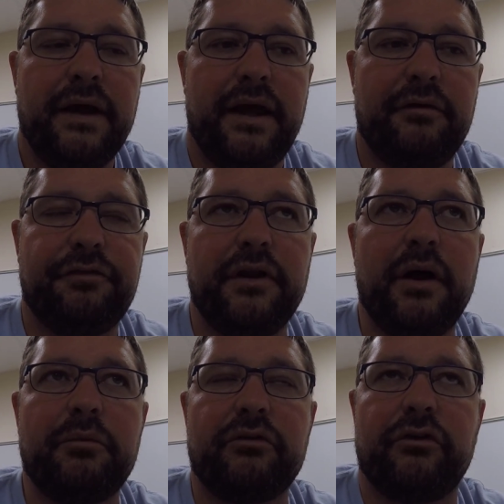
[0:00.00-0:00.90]
If the
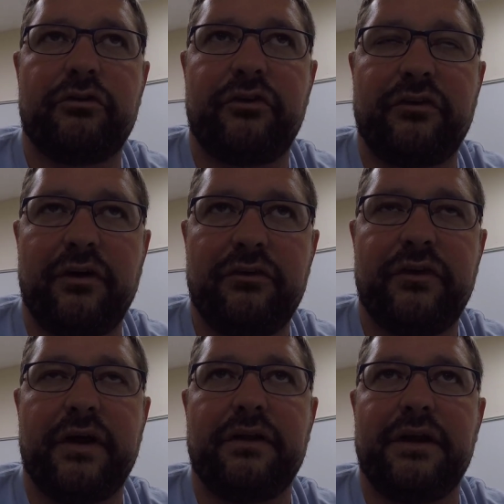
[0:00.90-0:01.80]
numbers are
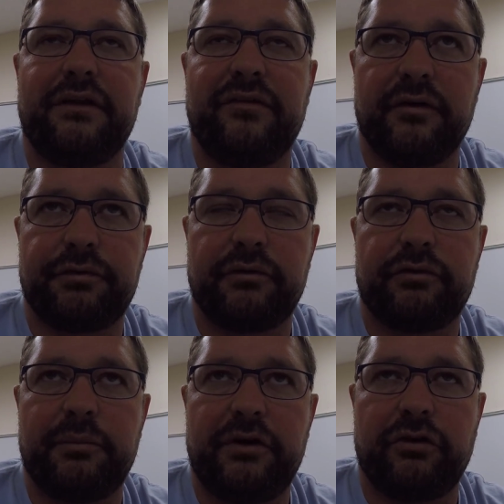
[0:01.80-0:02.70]
statistically different
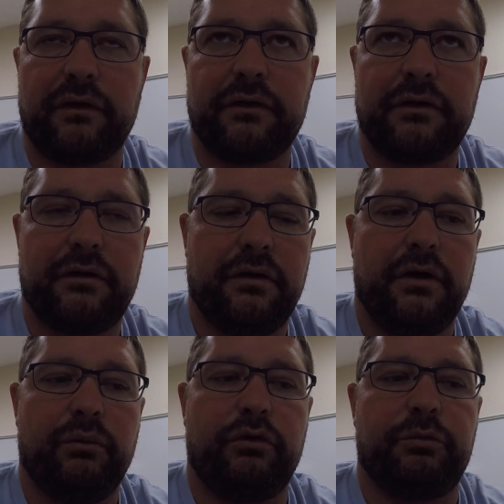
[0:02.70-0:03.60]
from each other,
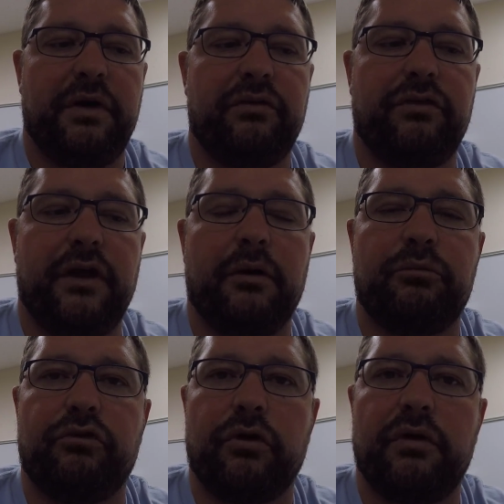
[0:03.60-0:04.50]
which means the
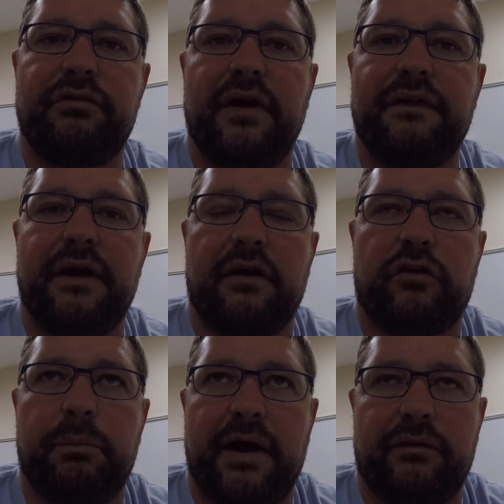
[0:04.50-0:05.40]
observed and the
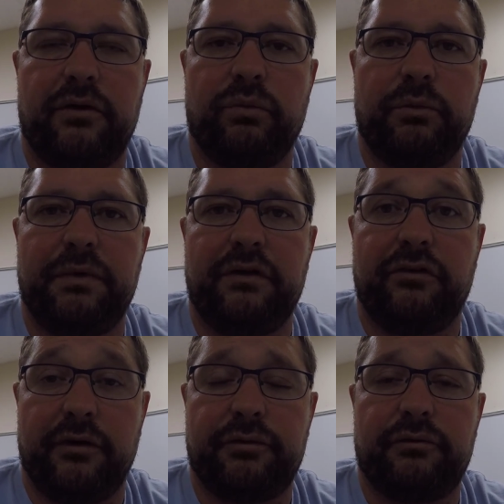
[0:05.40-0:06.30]
expected would be
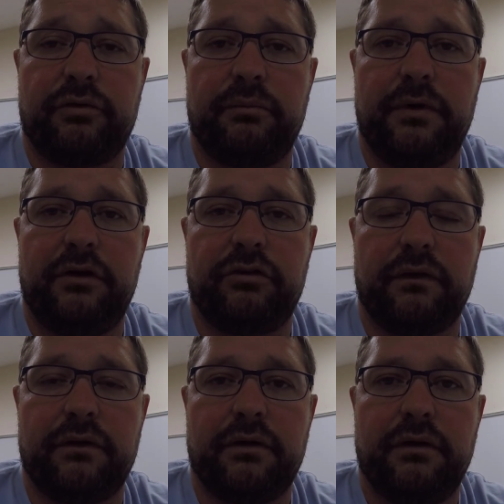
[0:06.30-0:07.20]
different from each
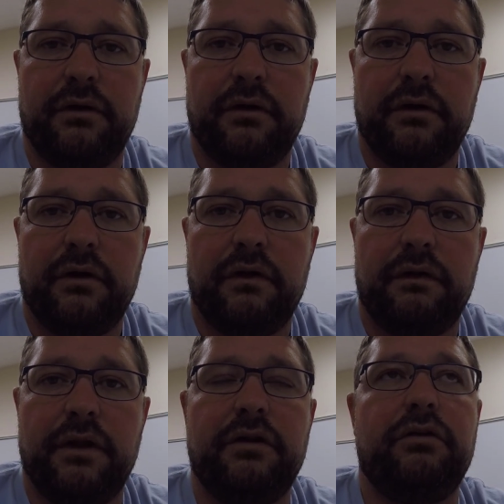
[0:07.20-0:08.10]
other,
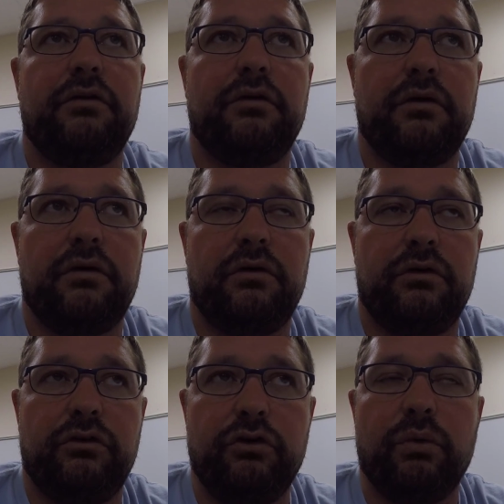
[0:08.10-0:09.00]
then
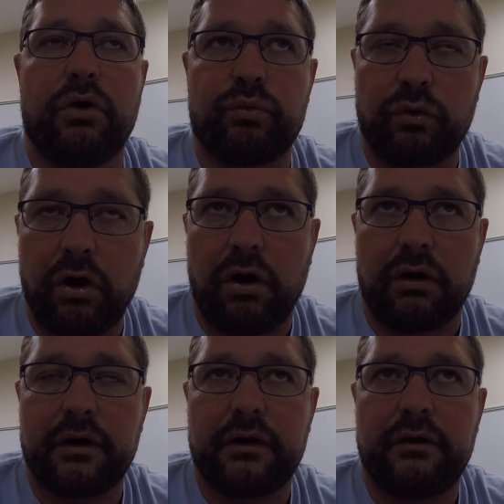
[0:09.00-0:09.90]
you are
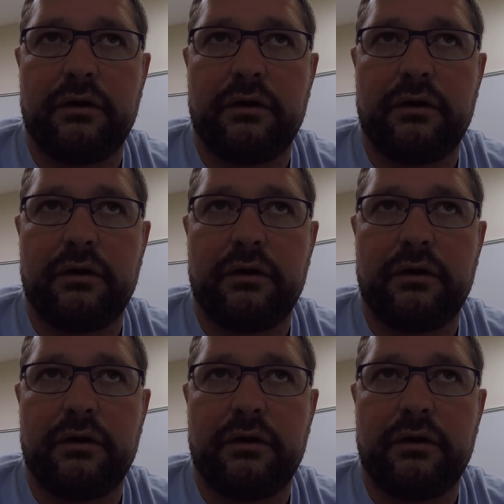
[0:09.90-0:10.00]
wrong